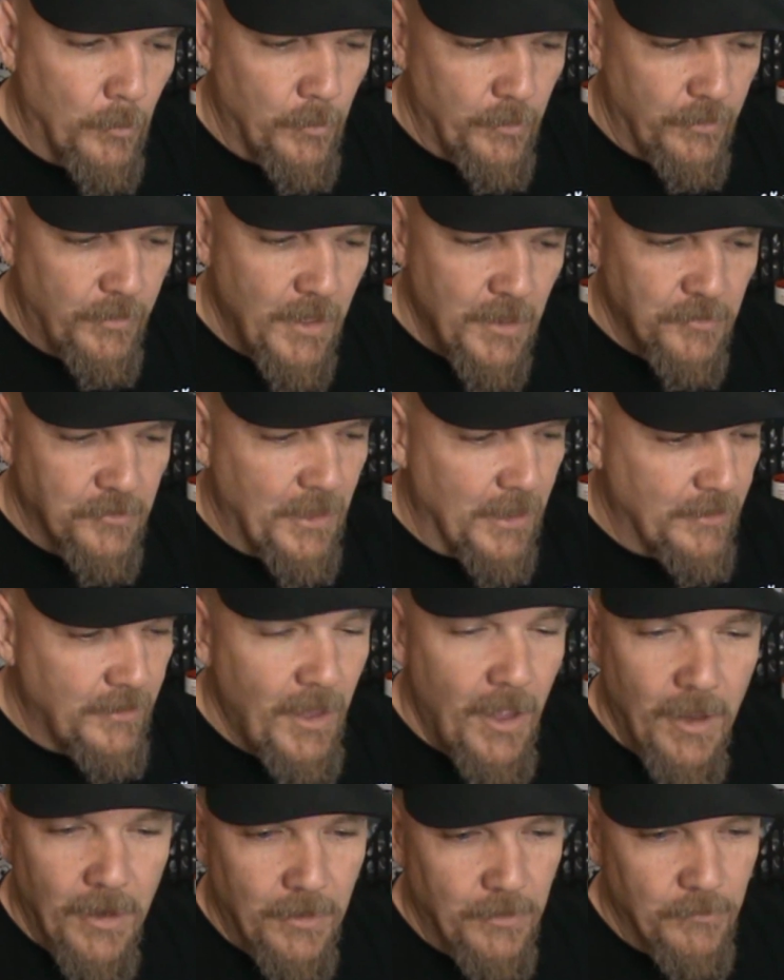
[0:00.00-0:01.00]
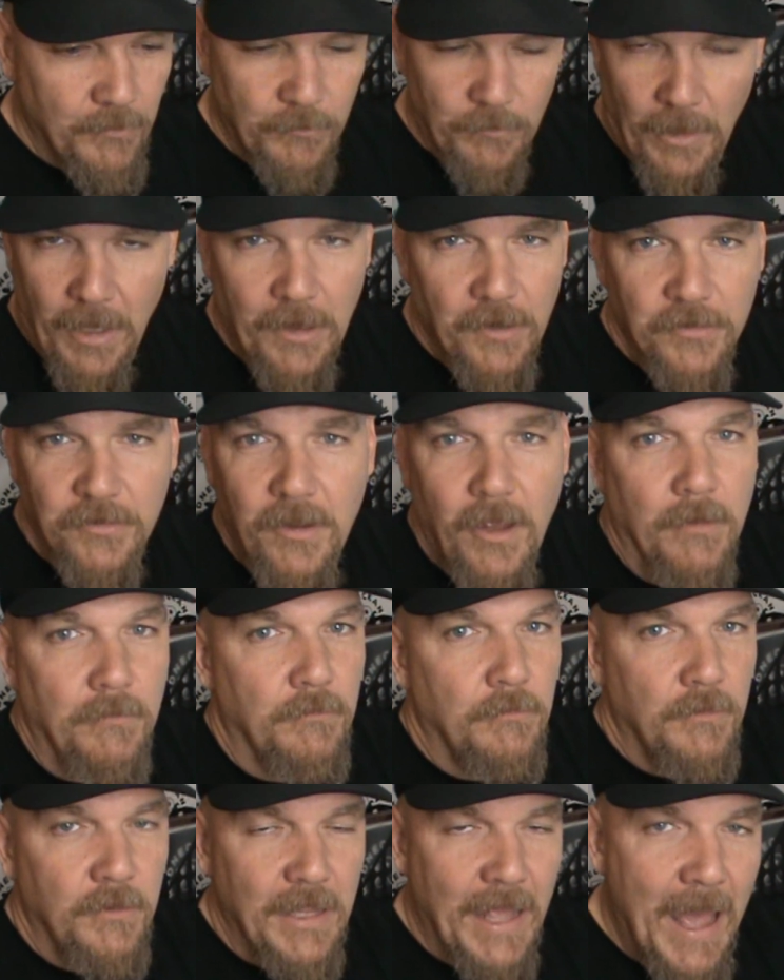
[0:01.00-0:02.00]
when things like that, and like I
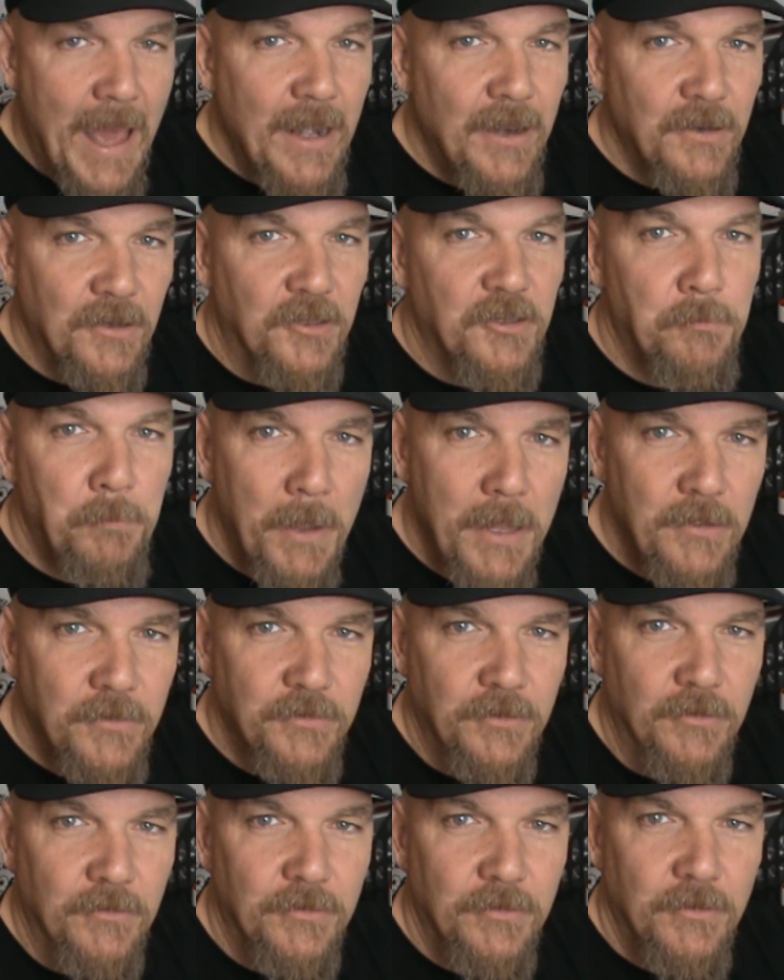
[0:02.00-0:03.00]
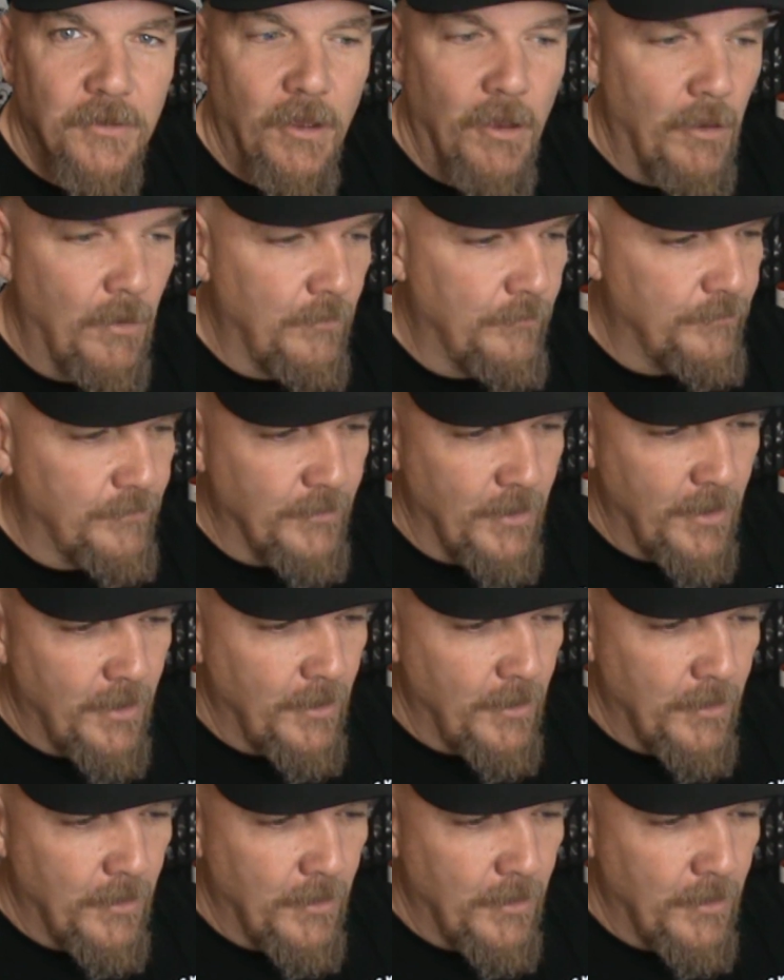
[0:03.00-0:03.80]
said, the added expenses of